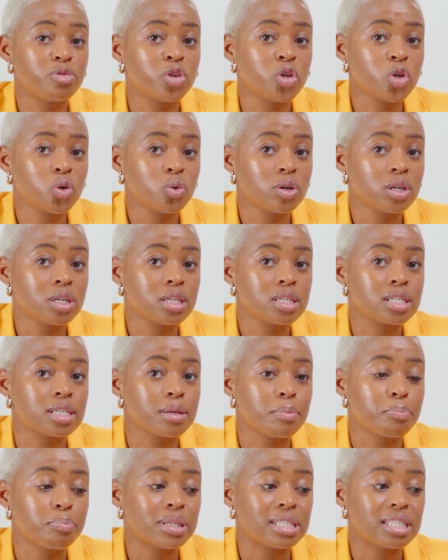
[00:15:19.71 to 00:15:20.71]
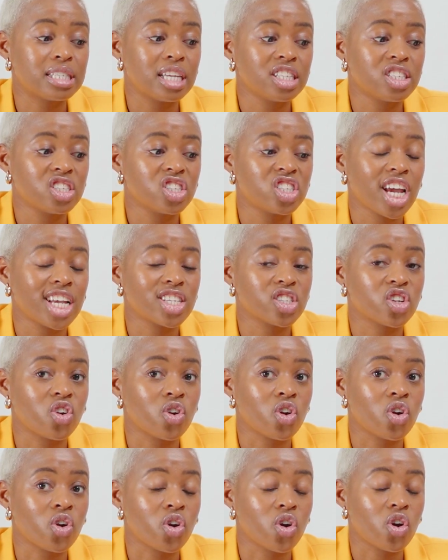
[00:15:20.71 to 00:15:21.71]
viewers percentage has
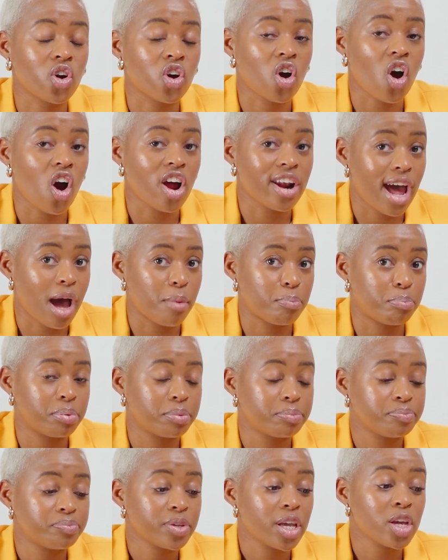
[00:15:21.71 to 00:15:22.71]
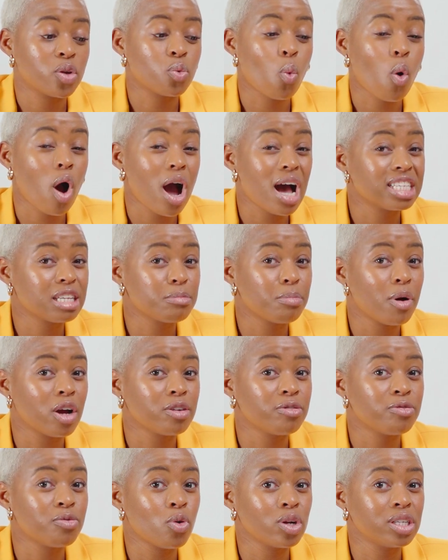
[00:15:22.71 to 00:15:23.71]
gone up. It was
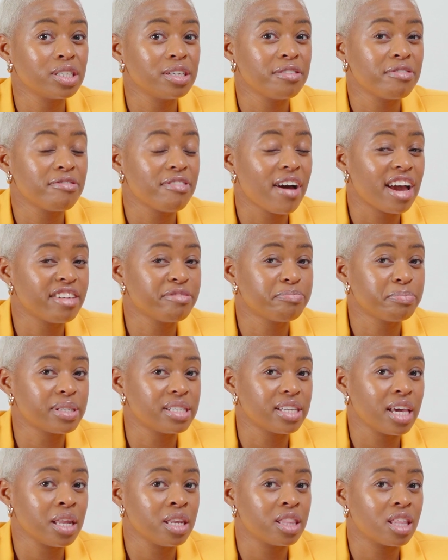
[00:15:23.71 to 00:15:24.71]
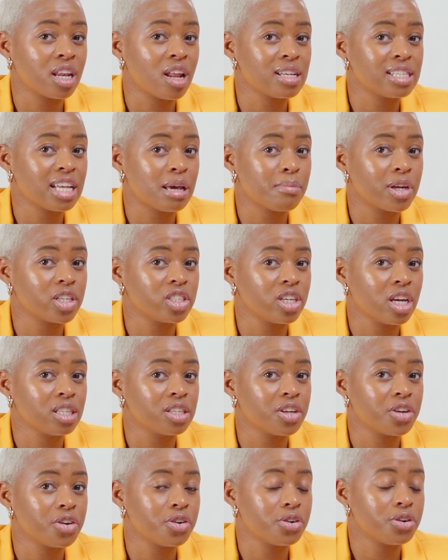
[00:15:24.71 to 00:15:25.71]
about 45% the last time I
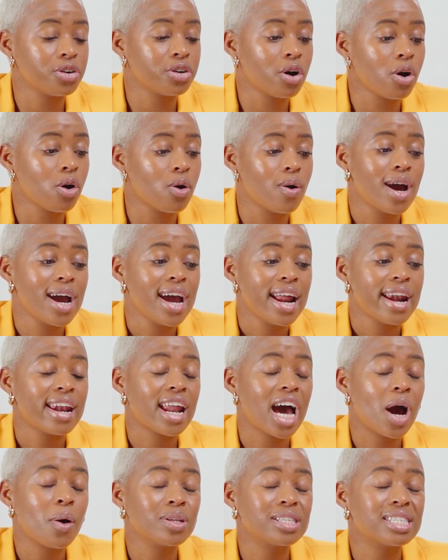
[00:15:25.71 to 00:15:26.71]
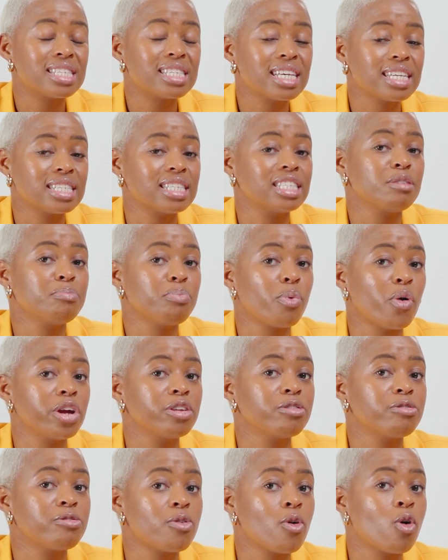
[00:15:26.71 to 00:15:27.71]
checked a year ago. Now it's
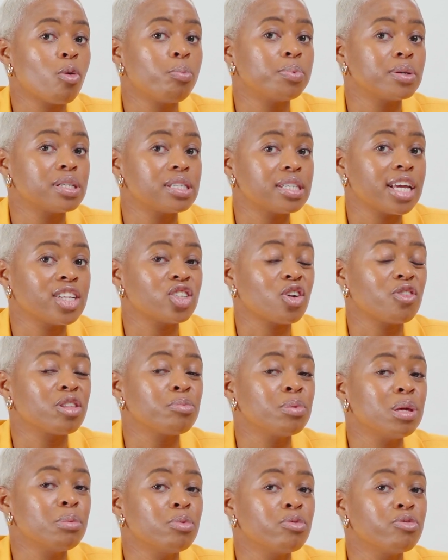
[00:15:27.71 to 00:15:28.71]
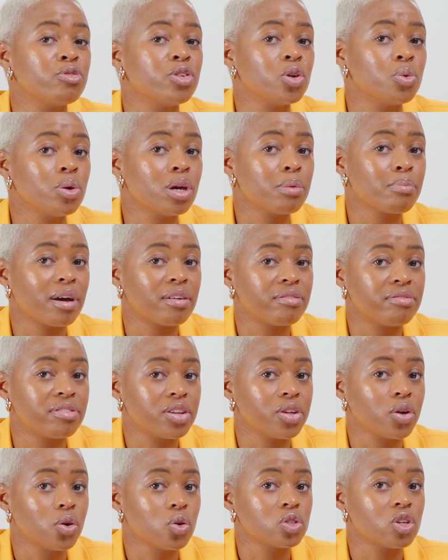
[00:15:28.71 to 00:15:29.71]
60.4% of the people viewing my
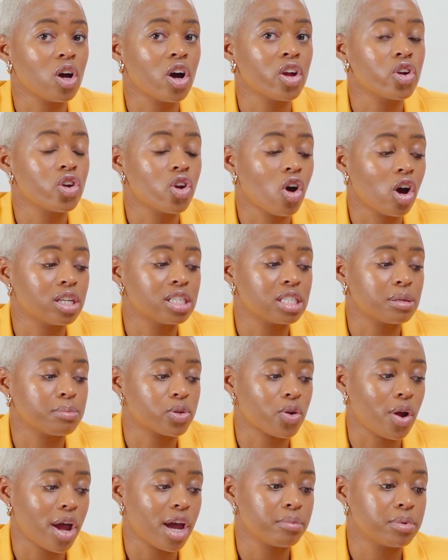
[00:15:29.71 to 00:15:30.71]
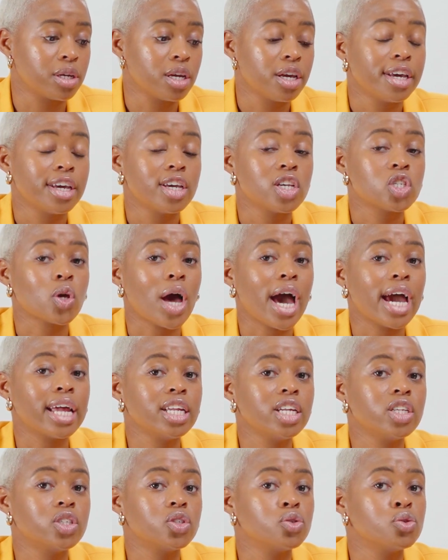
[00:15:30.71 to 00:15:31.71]
videos are not subscribed. So I
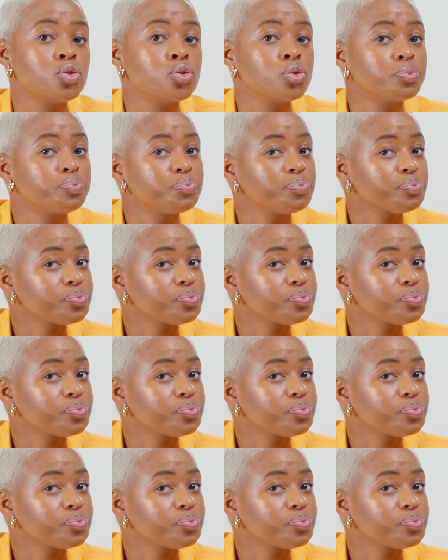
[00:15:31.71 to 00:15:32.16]
need to